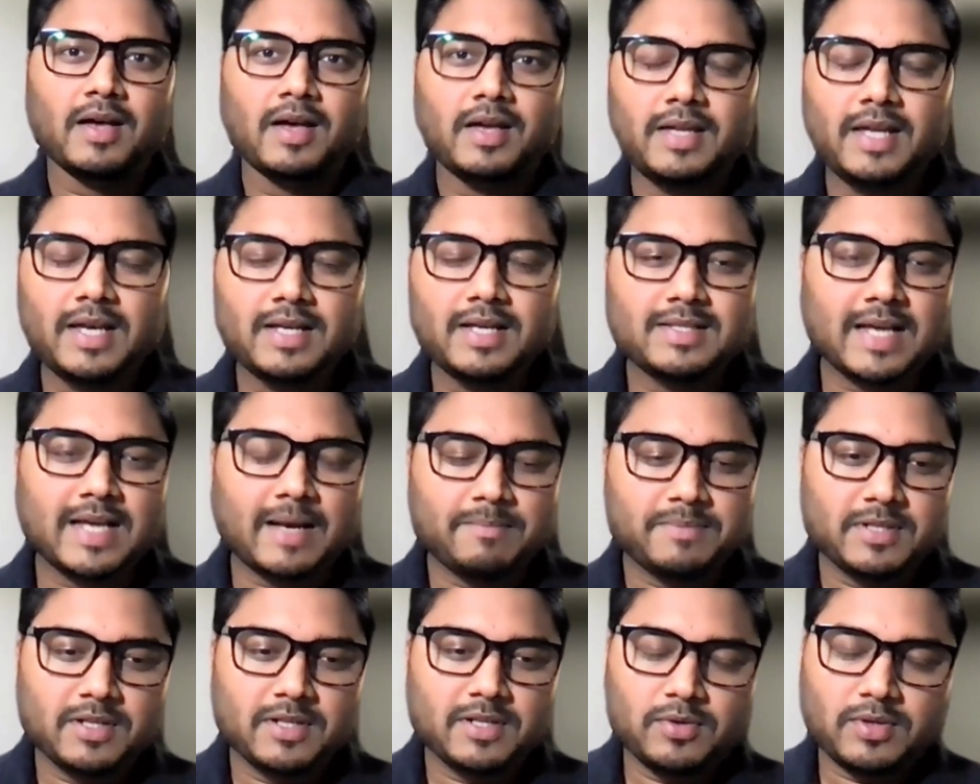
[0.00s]
Yes,
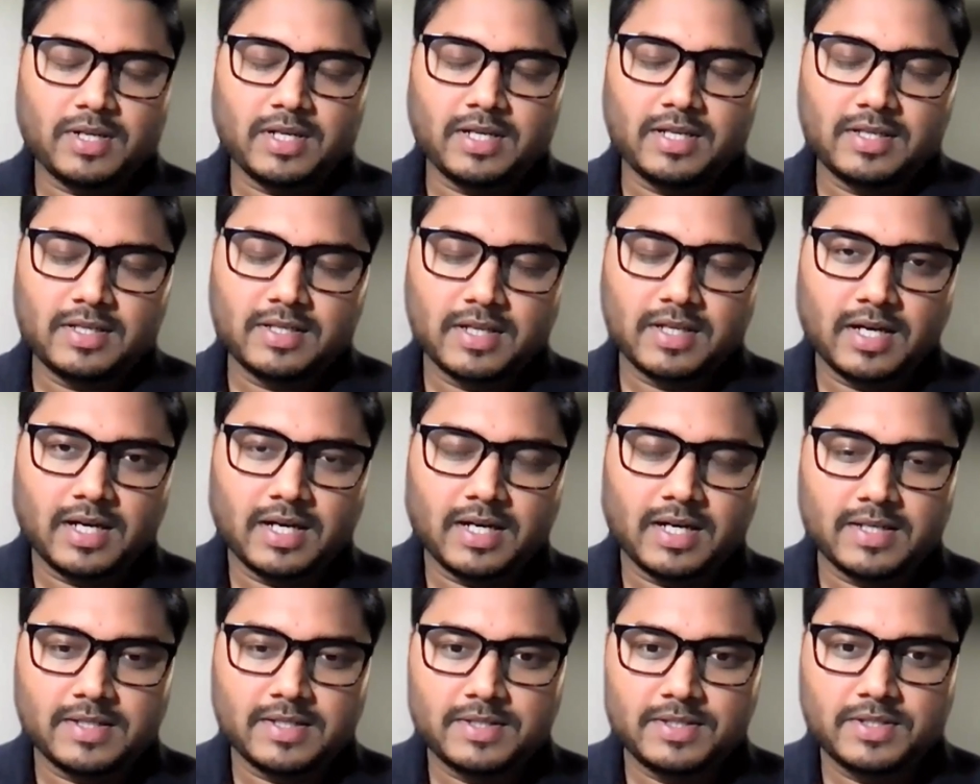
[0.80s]
absolutely.
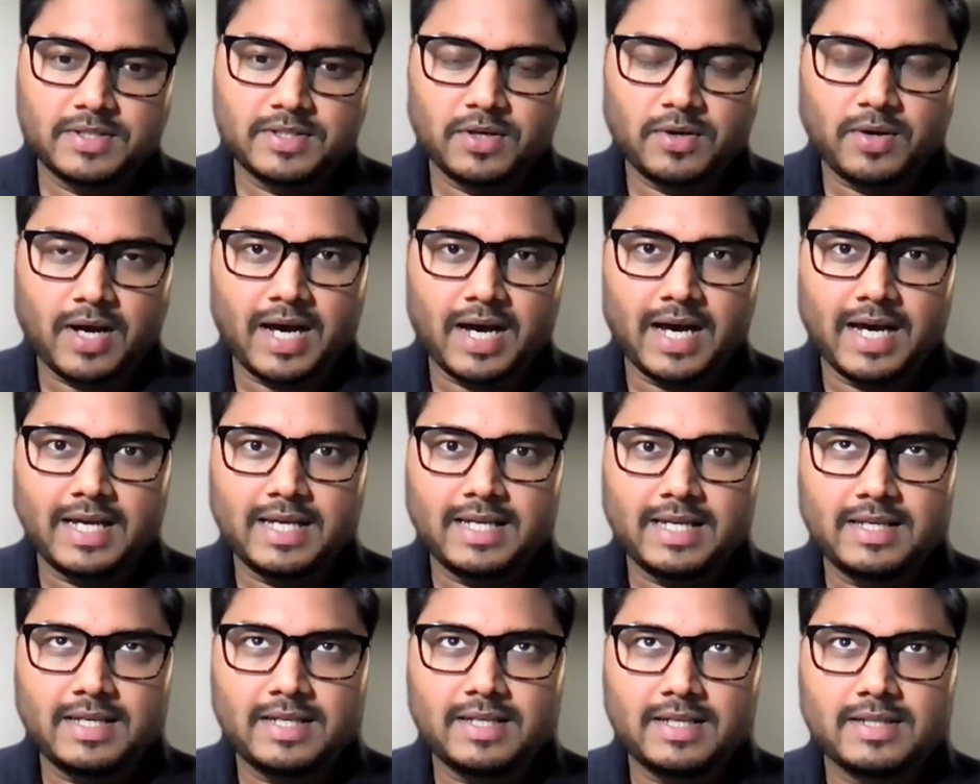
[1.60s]
So
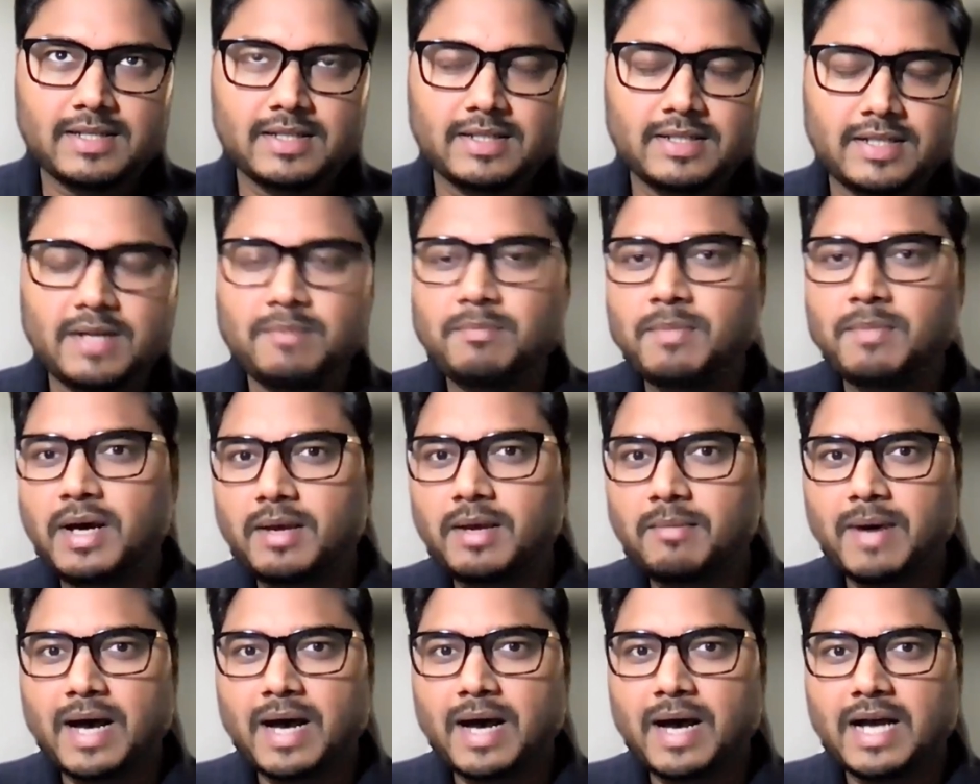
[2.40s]
I did
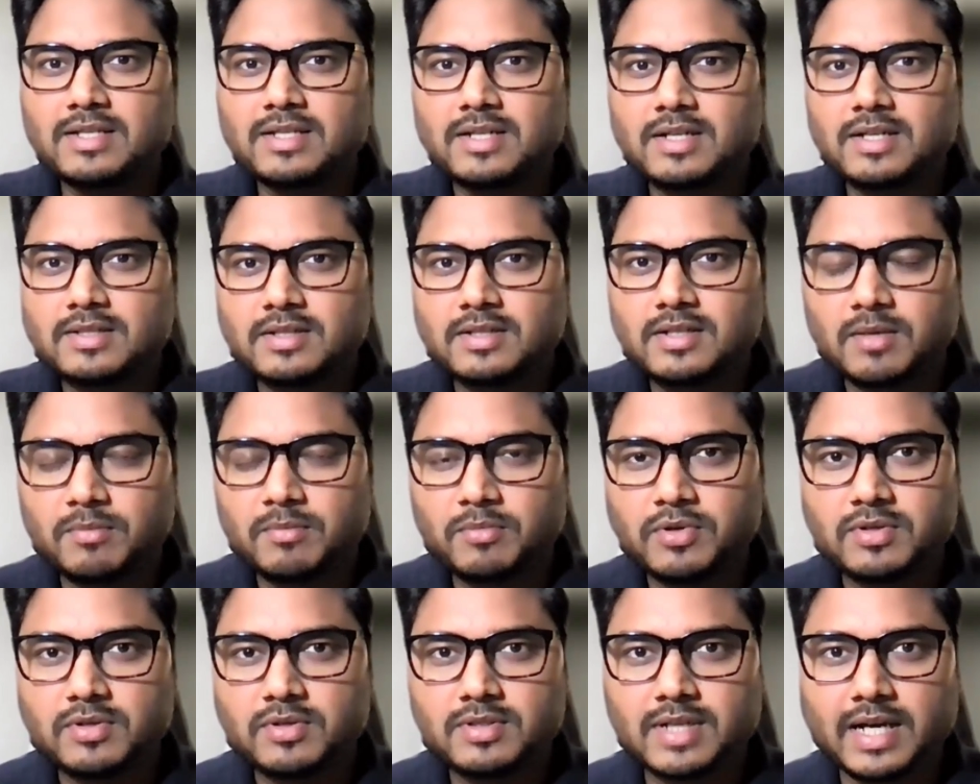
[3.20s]
my bachelor's in
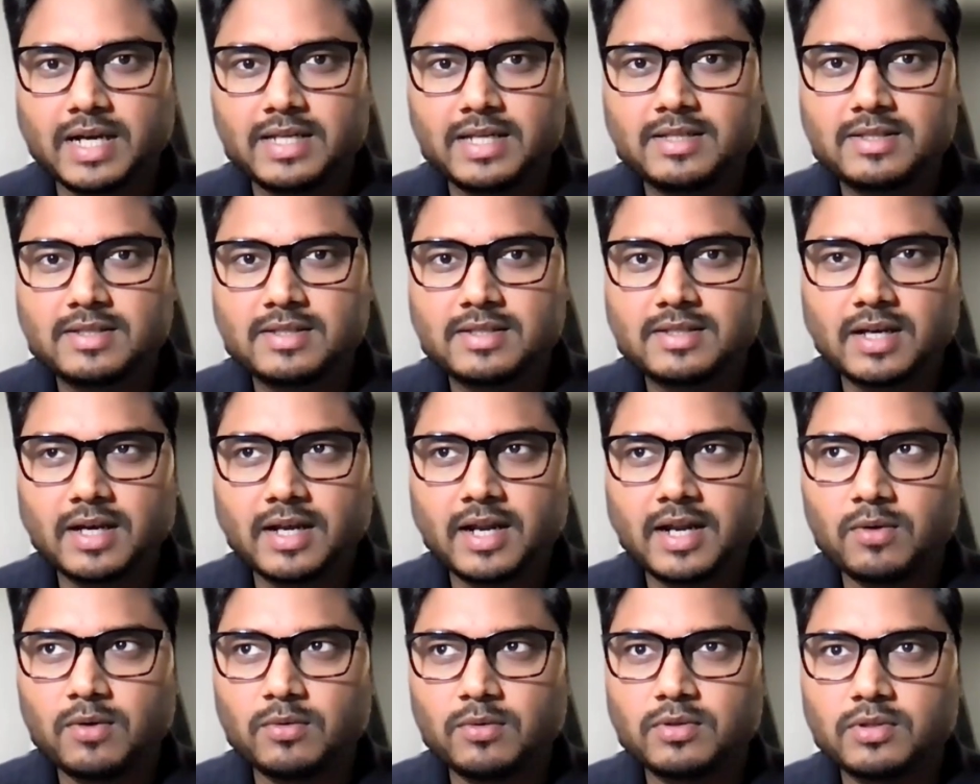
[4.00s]
computer science
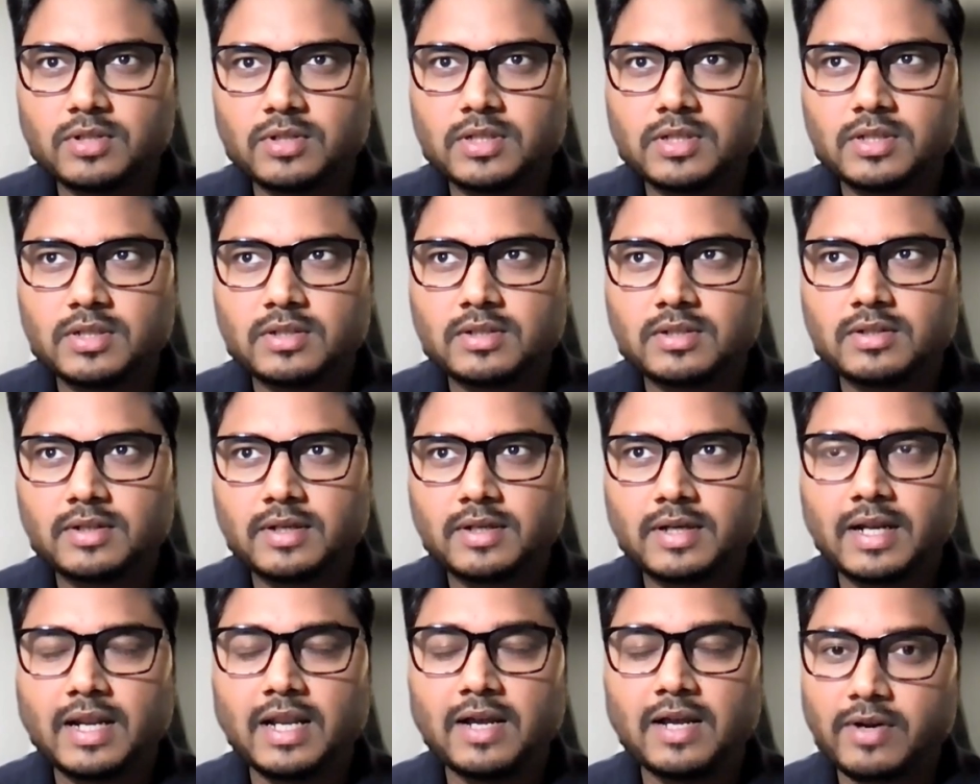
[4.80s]
around
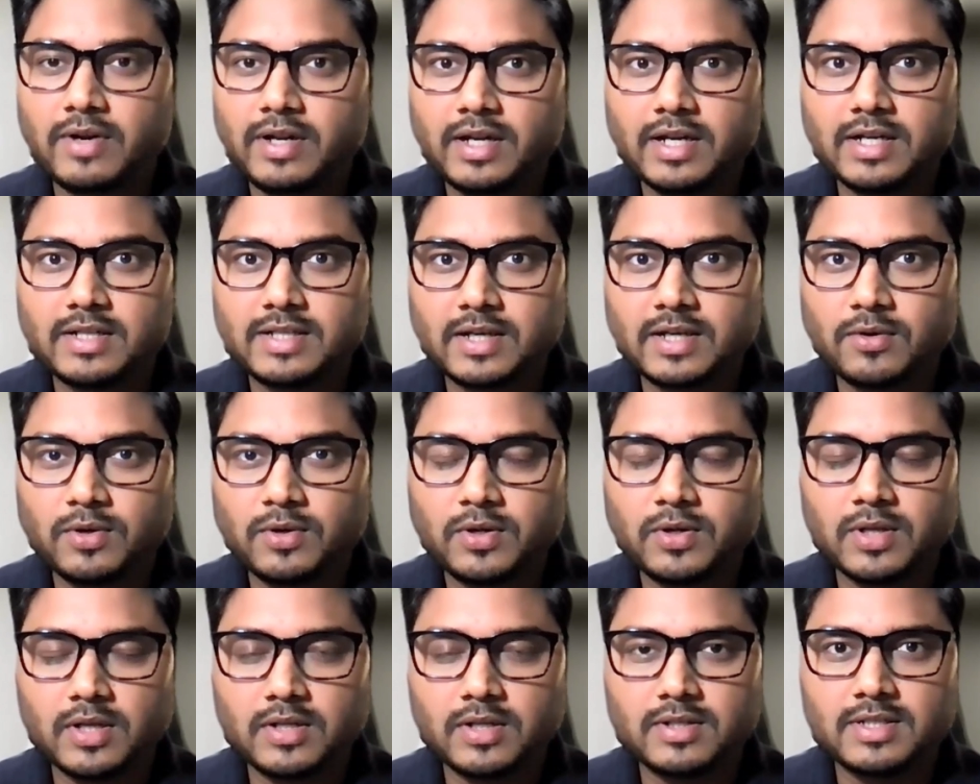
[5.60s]
11 years ago in
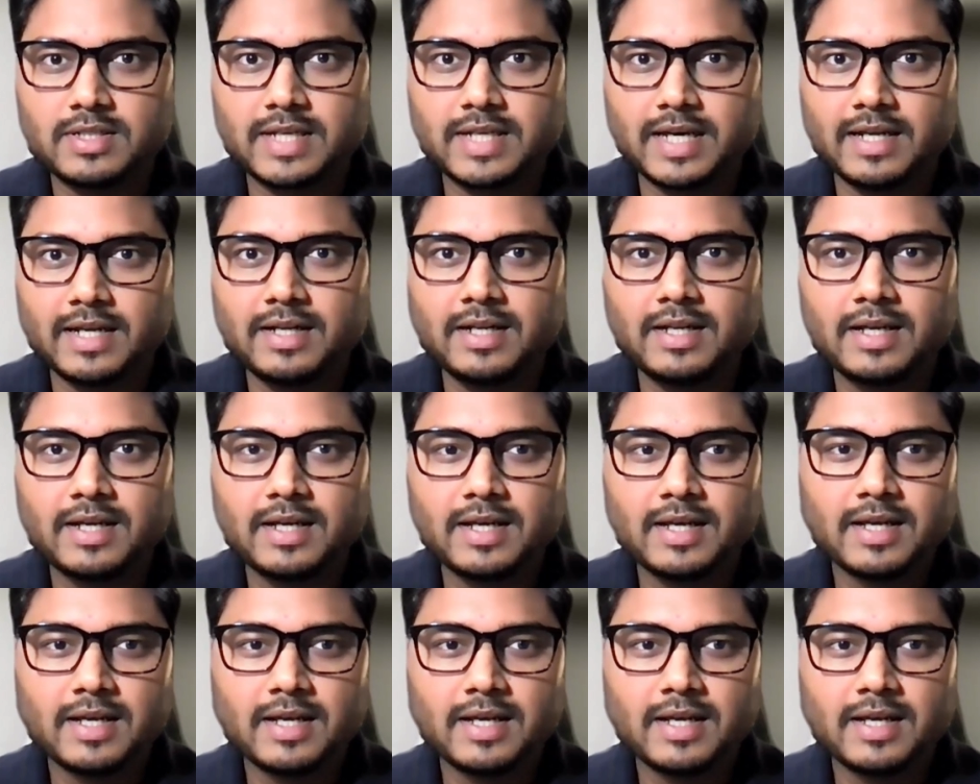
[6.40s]
2010.